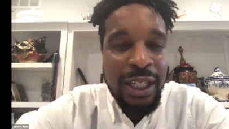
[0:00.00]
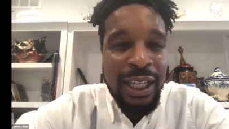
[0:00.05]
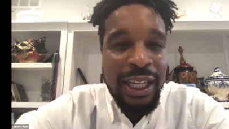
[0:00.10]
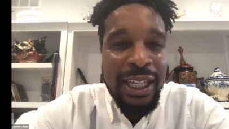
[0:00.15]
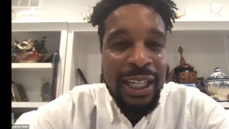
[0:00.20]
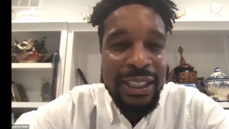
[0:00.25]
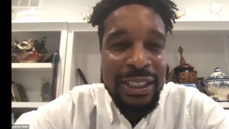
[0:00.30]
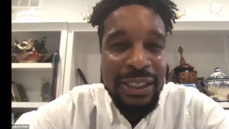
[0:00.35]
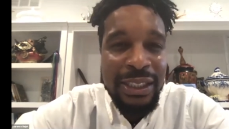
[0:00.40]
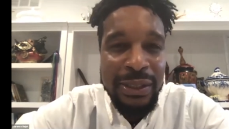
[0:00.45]

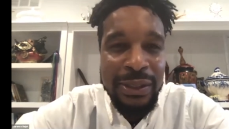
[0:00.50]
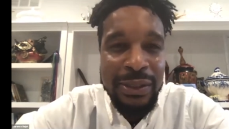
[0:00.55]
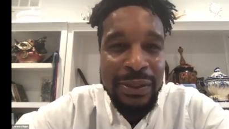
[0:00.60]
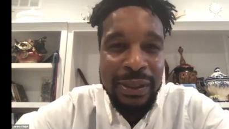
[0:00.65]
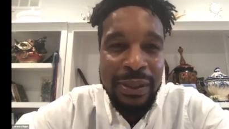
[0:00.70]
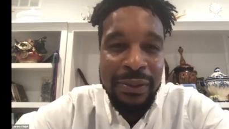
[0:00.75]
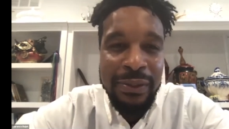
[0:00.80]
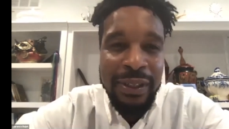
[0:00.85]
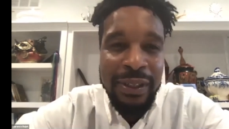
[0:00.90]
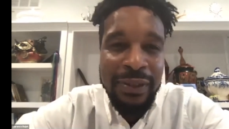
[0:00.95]
issues
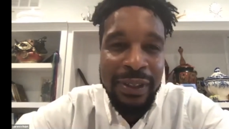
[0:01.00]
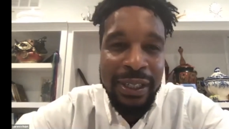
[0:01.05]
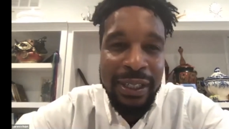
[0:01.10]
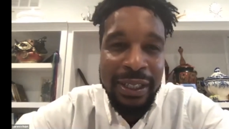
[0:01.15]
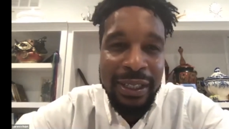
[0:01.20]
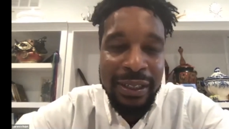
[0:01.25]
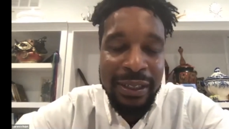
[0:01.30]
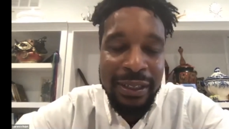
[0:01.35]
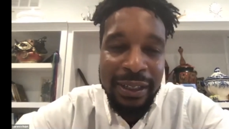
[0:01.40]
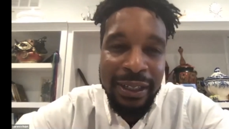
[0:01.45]
of
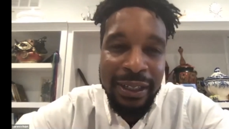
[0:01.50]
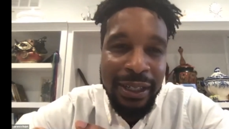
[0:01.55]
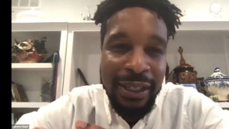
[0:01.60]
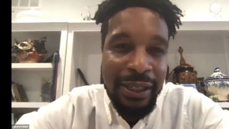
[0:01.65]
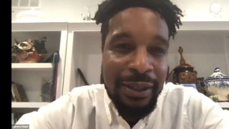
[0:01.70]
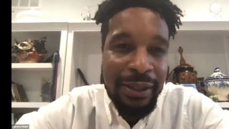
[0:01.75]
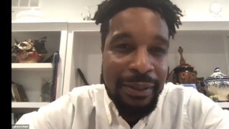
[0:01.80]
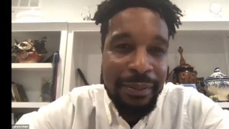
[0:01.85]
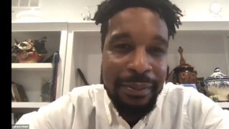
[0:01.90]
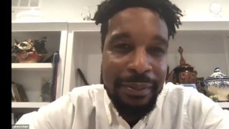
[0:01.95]
even
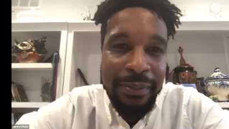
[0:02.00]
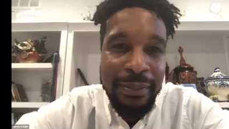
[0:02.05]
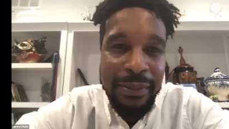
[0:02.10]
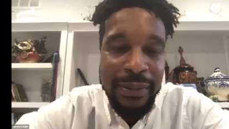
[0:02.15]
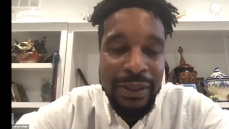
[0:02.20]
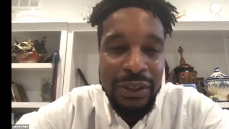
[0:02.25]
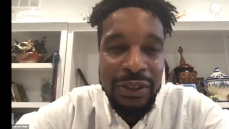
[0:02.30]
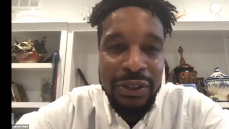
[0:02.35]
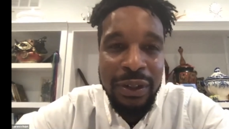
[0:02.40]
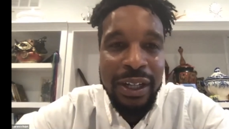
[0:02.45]
um,
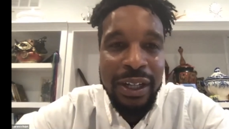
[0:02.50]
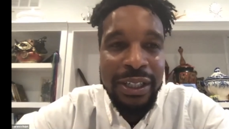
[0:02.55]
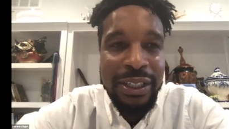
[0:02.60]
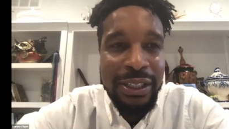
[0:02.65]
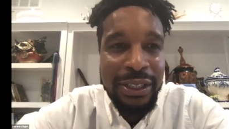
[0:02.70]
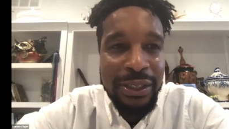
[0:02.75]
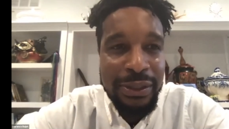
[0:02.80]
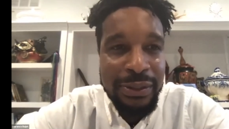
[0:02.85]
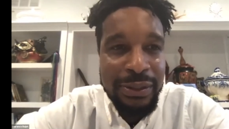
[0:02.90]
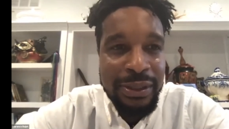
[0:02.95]
drug
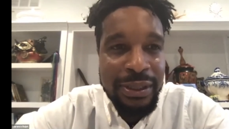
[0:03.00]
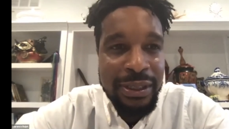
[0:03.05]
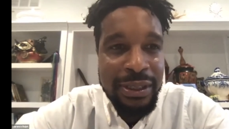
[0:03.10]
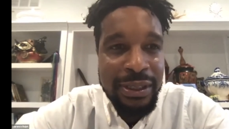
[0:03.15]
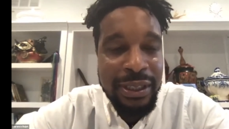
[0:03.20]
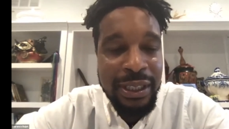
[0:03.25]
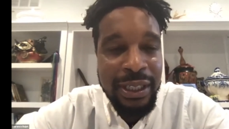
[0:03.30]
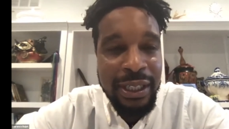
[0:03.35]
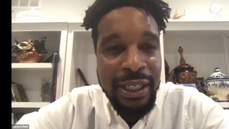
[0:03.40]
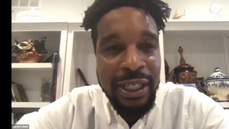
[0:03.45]

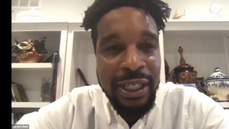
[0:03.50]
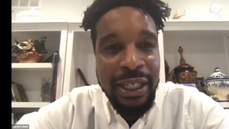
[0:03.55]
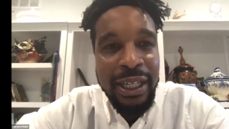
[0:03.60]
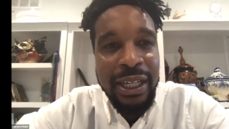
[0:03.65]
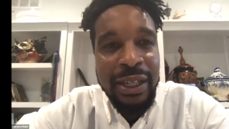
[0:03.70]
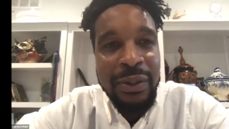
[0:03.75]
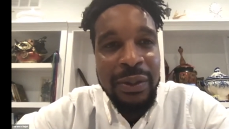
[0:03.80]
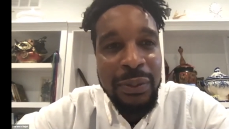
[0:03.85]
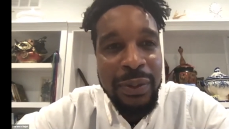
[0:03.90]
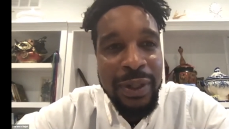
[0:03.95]
use,
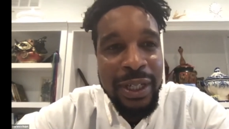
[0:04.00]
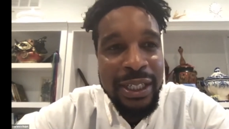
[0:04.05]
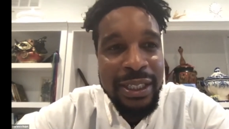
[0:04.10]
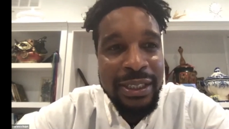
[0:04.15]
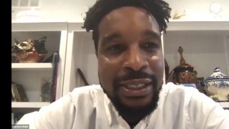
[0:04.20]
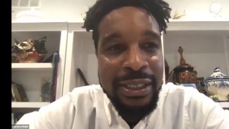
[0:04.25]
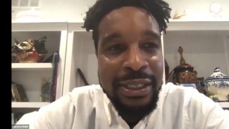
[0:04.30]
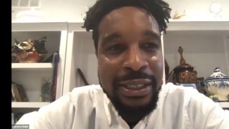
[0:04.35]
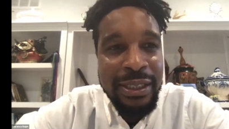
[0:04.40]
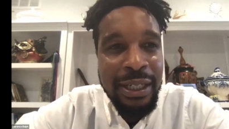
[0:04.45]
in
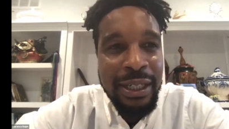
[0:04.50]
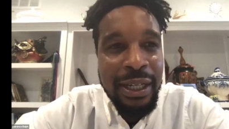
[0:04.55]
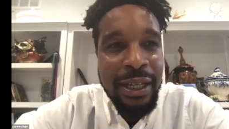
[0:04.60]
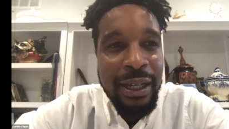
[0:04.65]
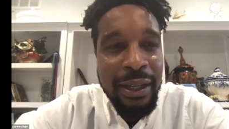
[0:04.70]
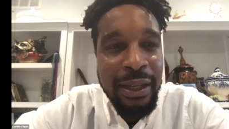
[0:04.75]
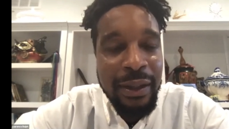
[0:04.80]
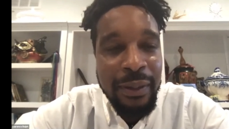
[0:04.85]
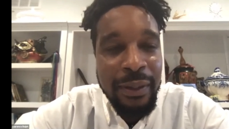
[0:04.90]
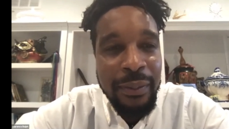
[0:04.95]
which
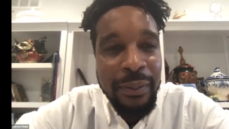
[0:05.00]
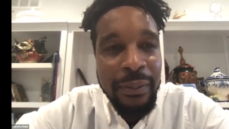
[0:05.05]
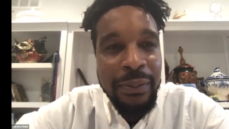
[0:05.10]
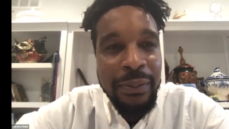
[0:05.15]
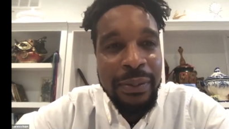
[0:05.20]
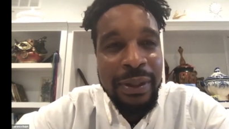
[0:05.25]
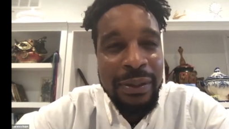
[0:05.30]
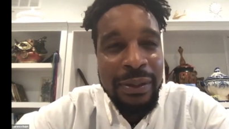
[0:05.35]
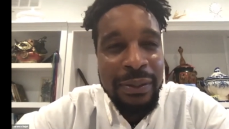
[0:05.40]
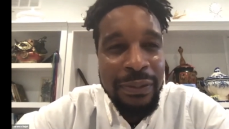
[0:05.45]
uh,
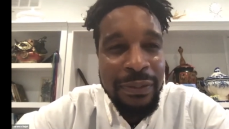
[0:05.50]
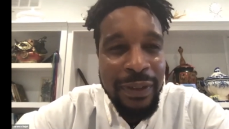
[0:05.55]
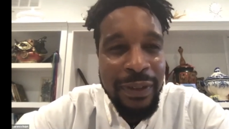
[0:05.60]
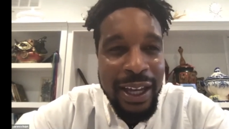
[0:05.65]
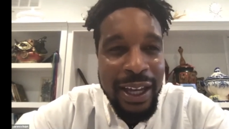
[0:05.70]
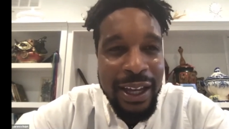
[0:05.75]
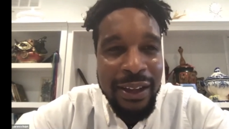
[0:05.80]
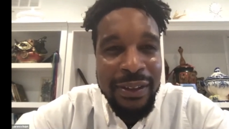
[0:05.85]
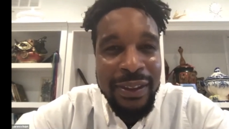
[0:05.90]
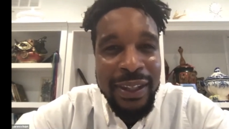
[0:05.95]
we
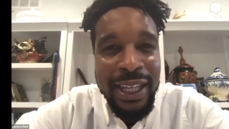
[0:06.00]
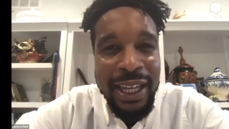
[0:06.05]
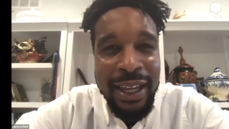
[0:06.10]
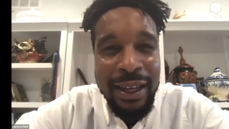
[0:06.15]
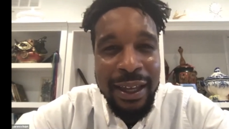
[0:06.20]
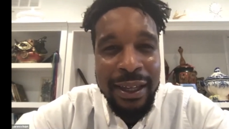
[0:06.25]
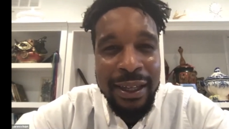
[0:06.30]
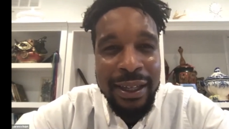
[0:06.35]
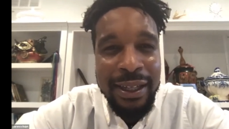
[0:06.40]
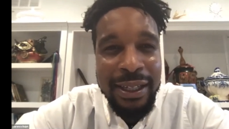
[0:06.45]
found
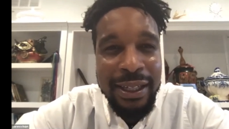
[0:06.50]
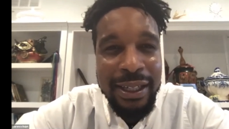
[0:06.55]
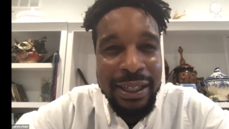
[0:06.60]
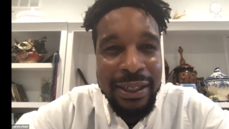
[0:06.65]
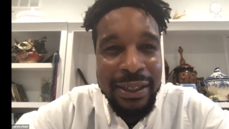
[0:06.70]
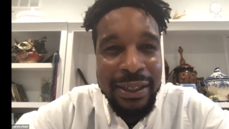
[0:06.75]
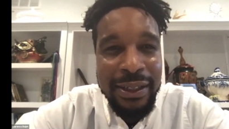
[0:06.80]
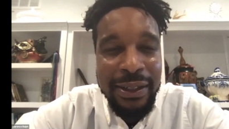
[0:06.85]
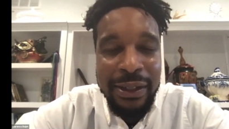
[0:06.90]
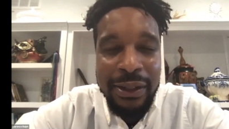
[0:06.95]
that
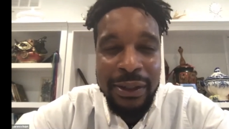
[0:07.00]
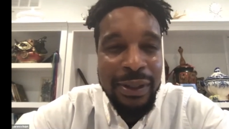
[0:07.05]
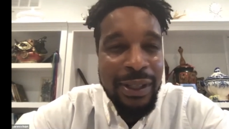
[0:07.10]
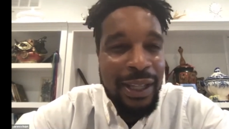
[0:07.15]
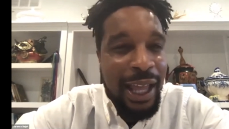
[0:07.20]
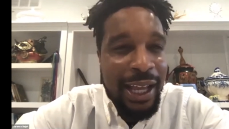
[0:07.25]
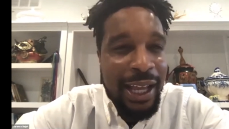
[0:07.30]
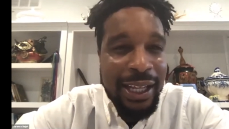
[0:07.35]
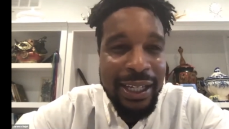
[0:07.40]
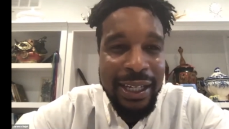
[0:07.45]
you know
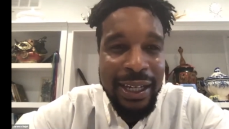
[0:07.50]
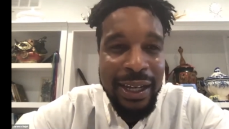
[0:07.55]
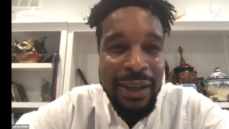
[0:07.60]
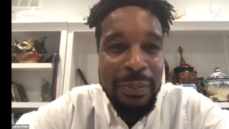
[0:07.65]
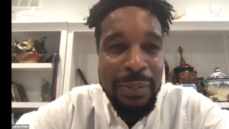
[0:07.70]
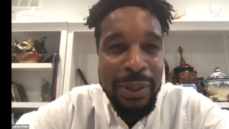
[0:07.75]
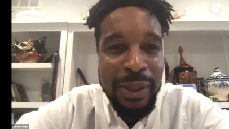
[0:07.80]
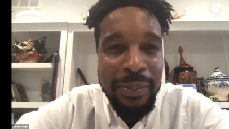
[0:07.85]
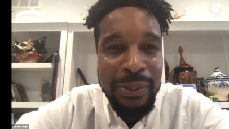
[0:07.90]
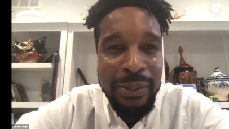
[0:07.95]
locking up
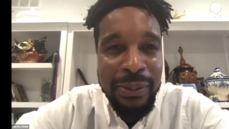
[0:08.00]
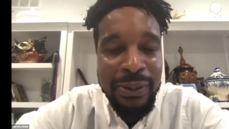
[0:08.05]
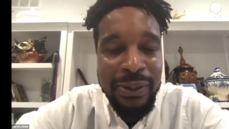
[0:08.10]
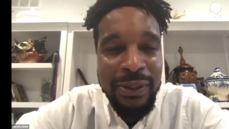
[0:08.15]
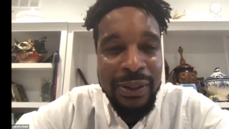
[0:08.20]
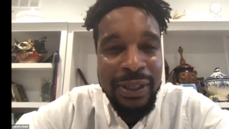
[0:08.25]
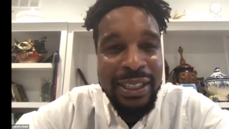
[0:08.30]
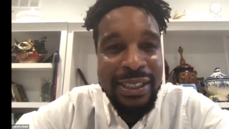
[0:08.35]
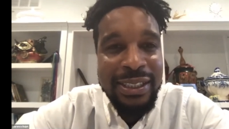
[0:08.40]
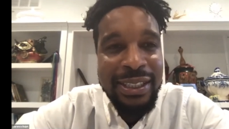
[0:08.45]

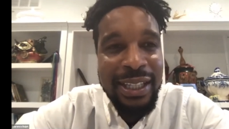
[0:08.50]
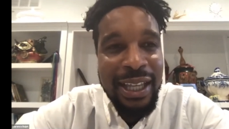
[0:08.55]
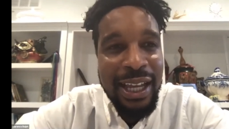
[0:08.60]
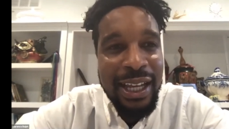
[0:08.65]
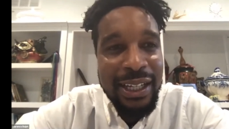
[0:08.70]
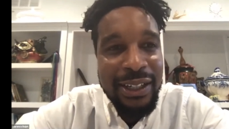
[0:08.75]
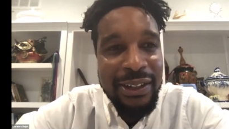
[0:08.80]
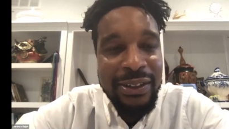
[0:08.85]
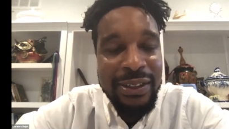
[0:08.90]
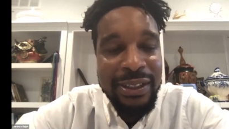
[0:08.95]
people is
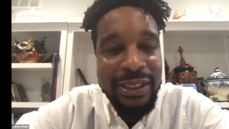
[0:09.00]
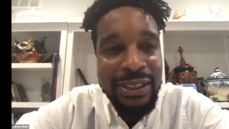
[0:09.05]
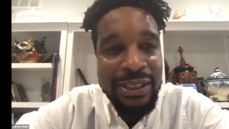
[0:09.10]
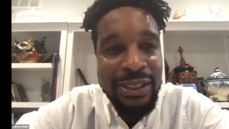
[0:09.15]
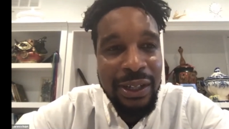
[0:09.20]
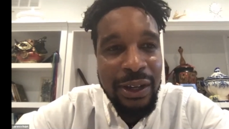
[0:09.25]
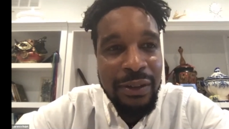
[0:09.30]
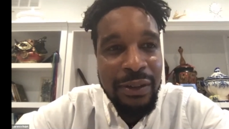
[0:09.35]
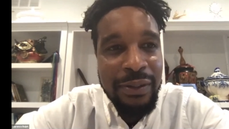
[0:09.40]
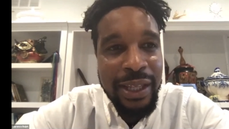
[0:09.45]
not going to
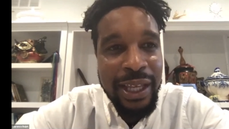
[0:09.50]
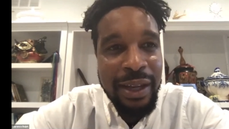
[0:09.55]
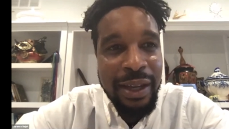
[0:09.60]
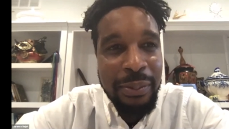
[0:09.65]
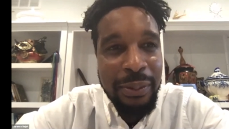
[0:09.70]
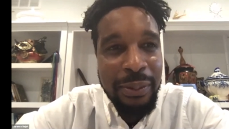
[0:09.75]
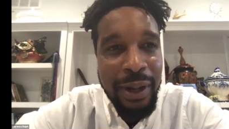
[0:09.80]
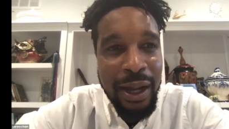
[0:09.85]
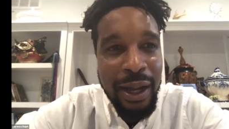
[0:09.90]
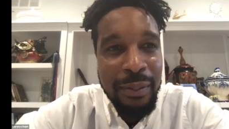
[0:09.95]
solve that
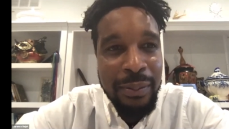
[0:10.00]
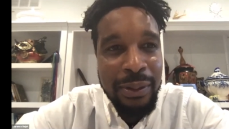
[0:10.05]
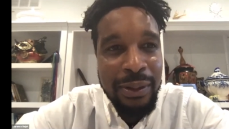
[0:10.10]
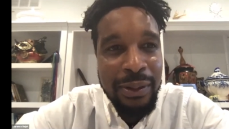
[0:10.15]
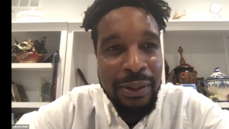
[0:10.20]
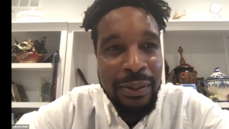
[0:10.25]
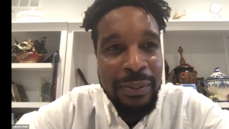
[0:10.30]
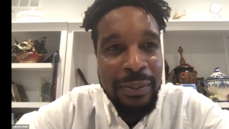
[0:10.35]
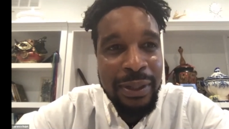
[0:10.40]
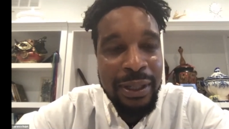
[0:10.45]
problem,